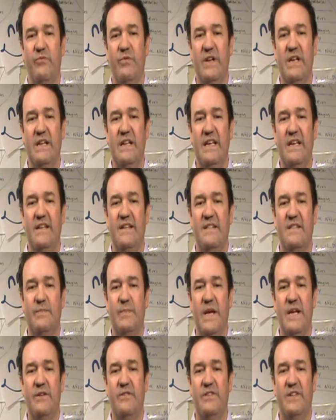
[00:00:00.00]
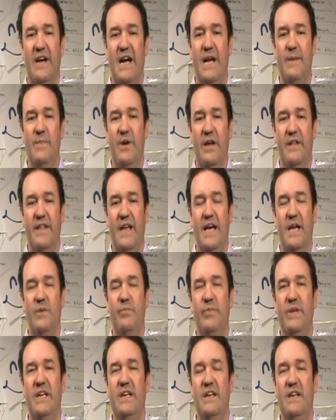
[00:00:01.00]
really spend your time on
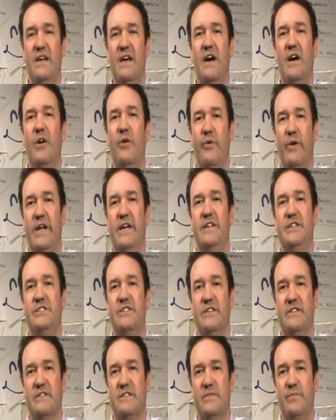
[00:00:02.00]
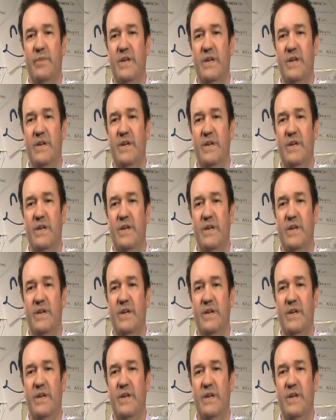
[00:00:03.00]
that. Be outrageous.